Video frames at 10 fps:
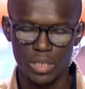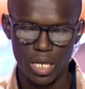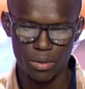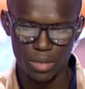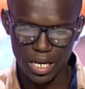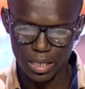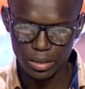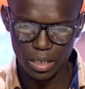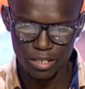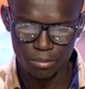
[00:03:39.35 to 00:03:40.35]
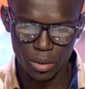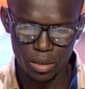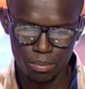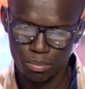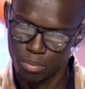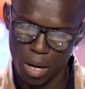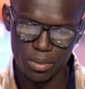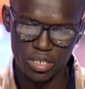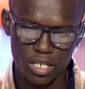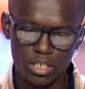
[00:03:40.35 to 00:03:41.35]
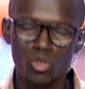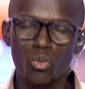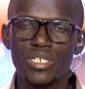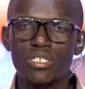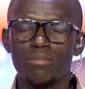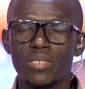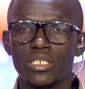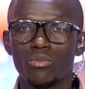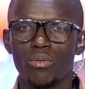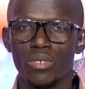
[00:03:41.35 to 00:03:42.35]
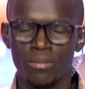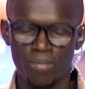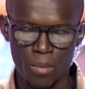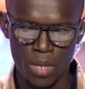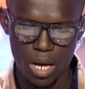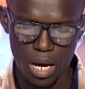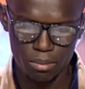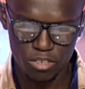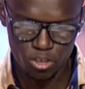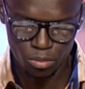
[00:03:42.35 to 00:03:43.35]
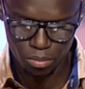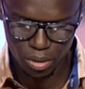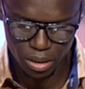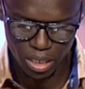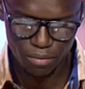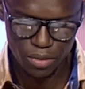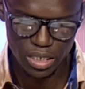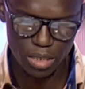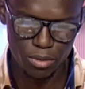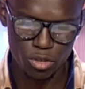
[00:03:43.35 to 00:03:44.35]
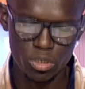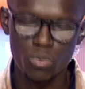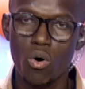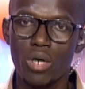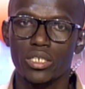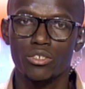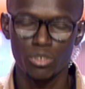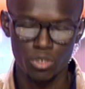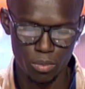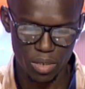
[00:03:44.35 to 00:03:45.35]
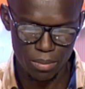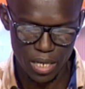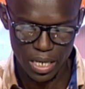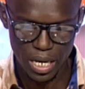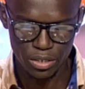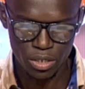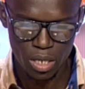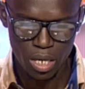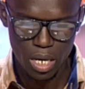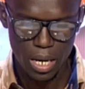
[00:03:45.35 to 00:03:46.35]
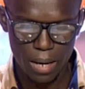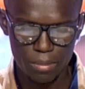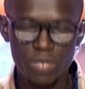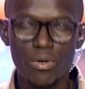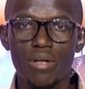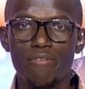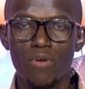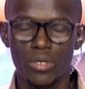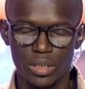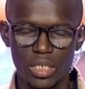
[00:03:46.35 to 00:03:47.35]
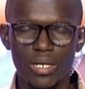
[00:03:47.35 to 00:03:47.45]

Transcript: Now, like I said, in probably the next 20 minutes, we will be delving deep into the work that you do. But let me engage Irene first.